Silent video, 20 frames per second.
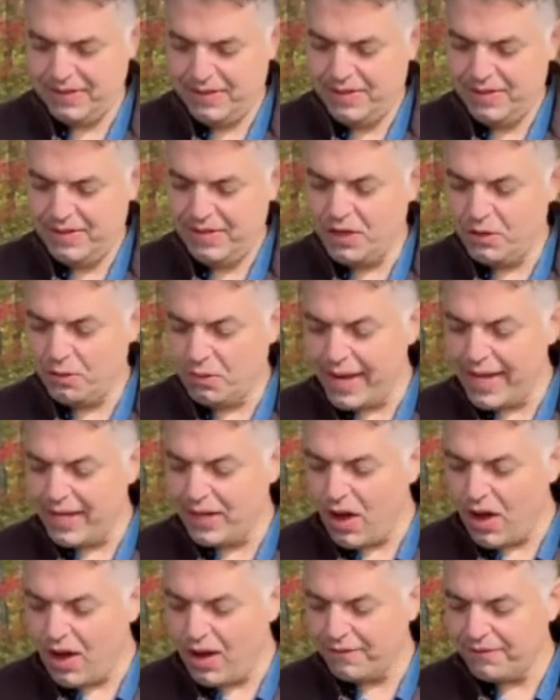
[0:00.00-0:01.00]
they ran
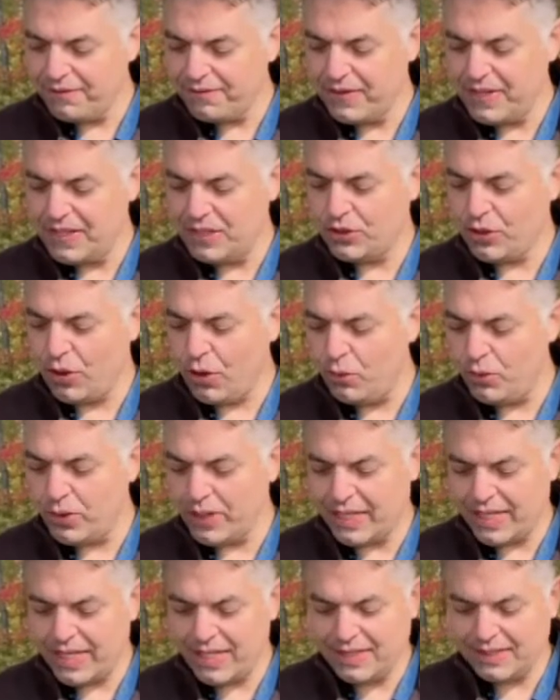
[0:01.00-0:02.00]
off and told
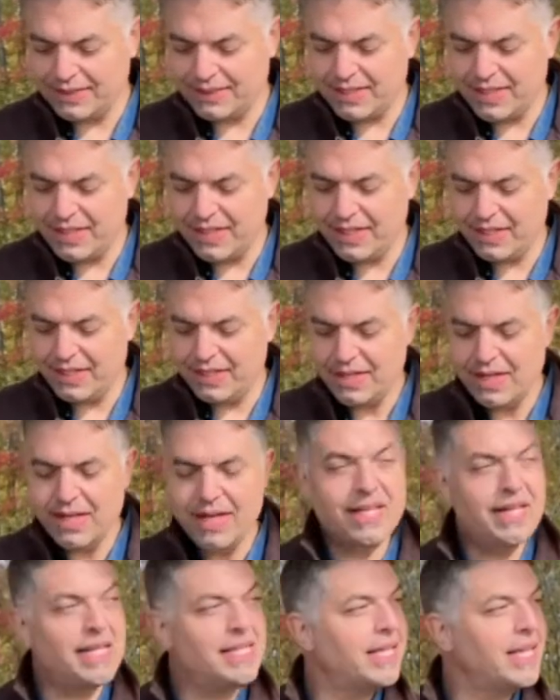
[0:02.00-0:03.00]
it in the city
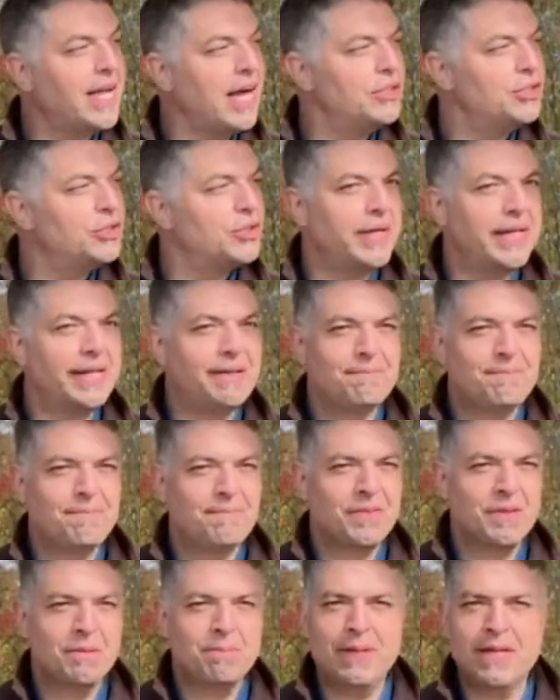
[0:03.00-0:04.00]
and in the country.
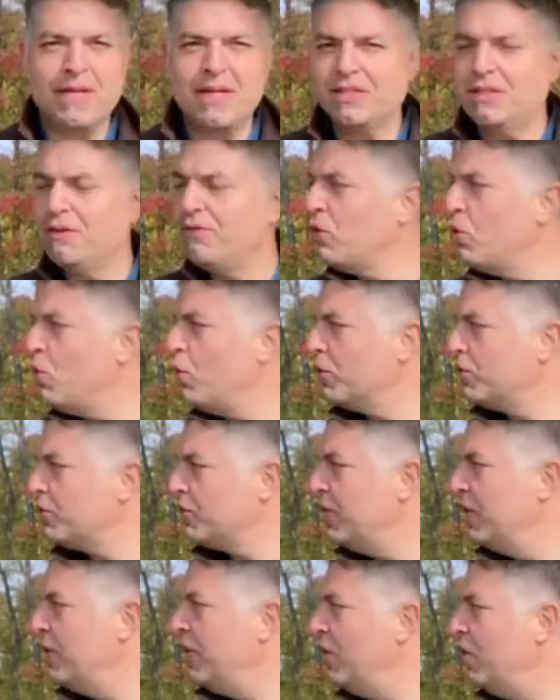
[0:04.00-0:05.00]
Because, of course,
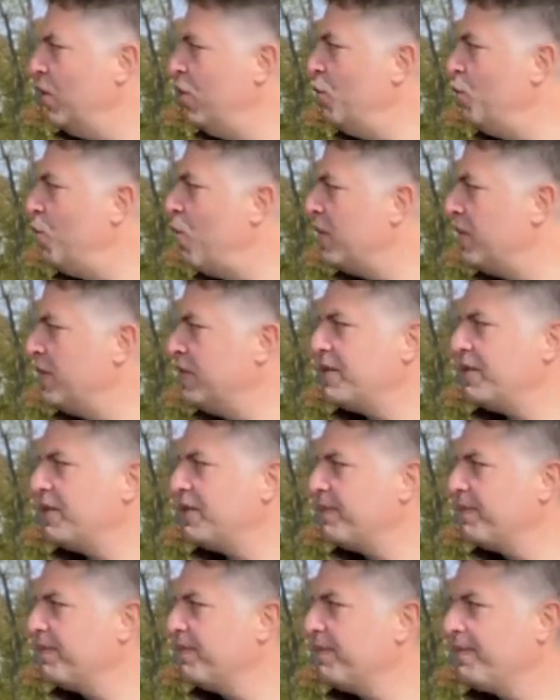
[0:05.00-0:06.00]
who
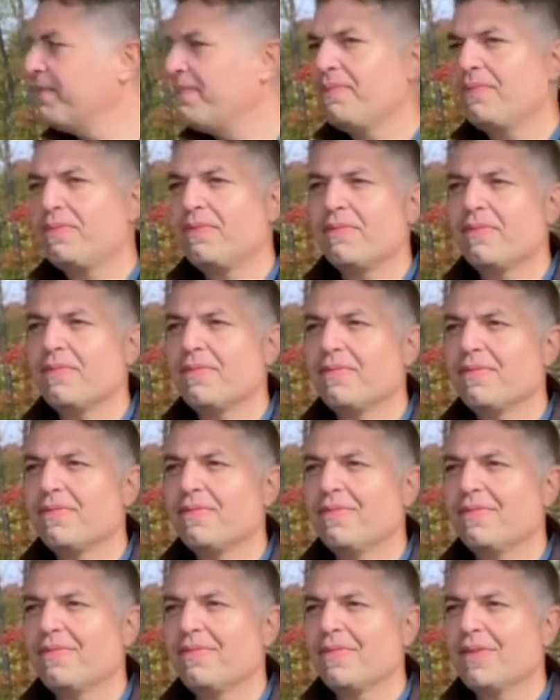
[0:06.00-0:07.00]

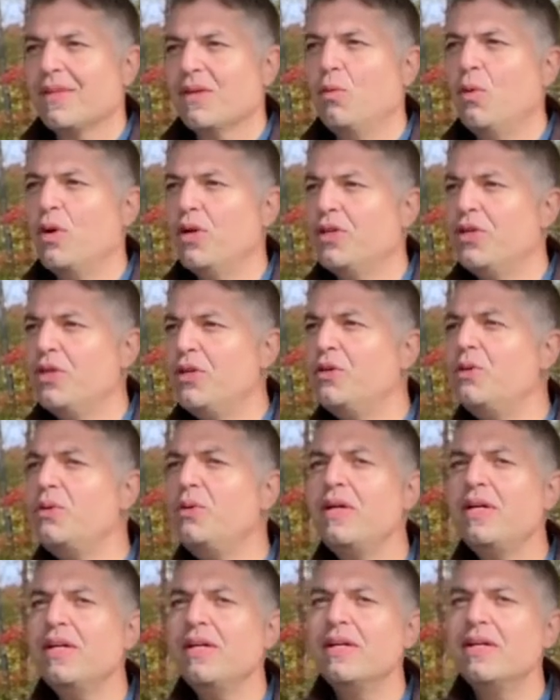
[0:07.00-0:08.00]
wouldn't? Wouldn't
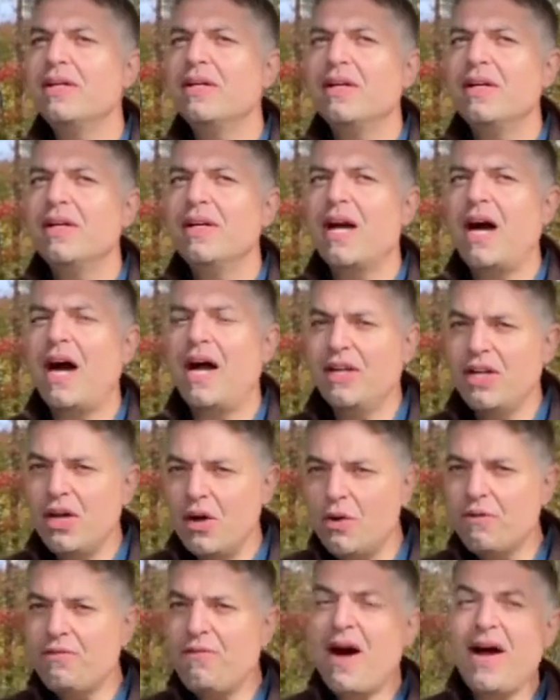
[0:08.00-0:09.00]
you? I
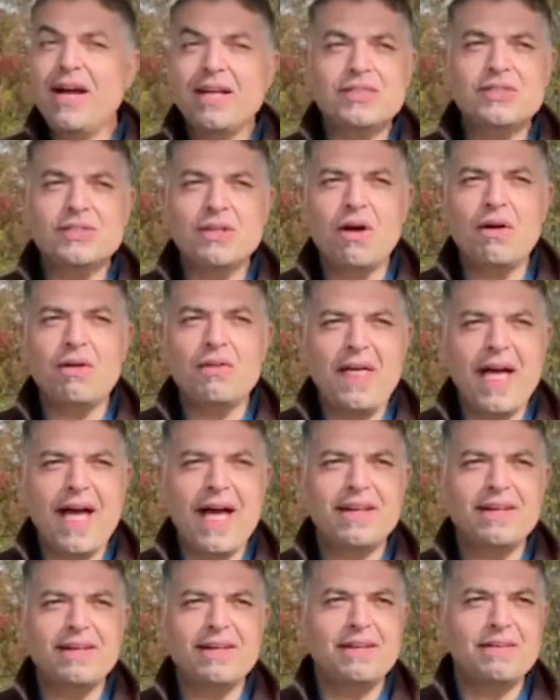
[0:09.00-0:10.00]
know if I saw
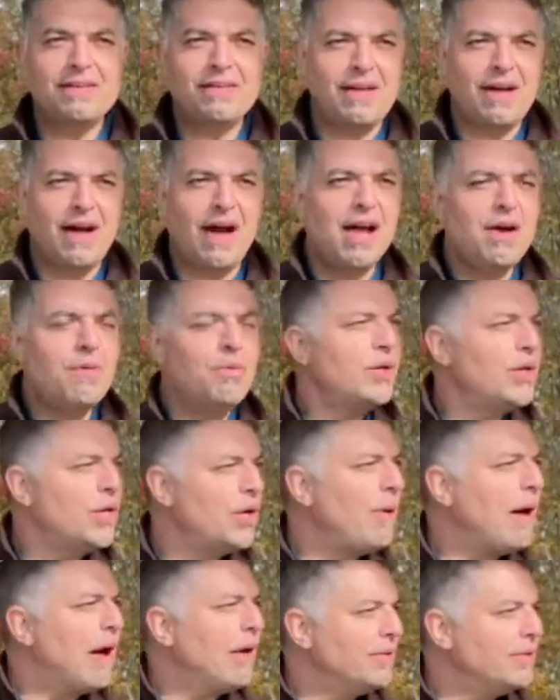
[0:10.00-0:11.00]
that, I would
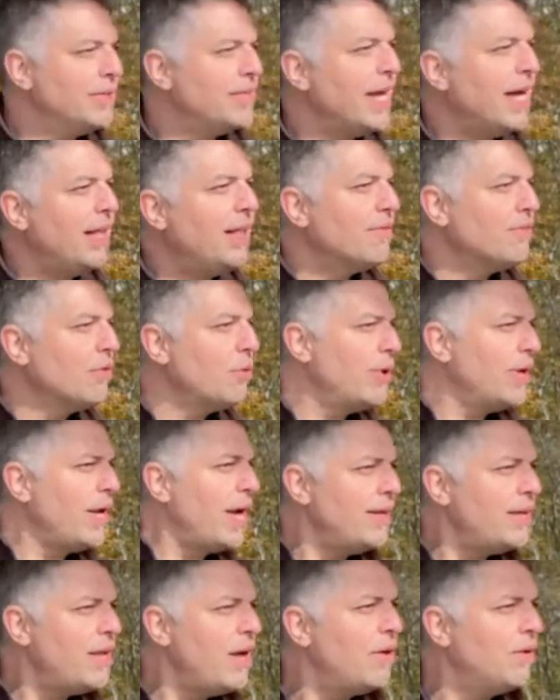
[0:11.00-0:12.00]
go out and tell everyone
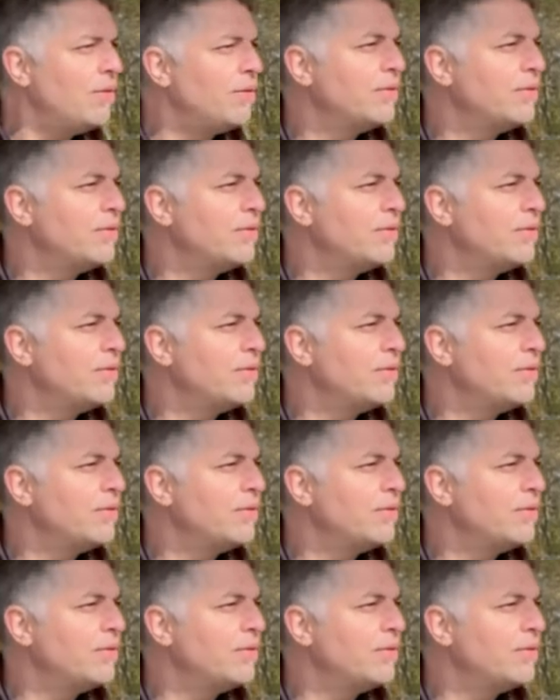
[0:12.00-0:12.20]
I know.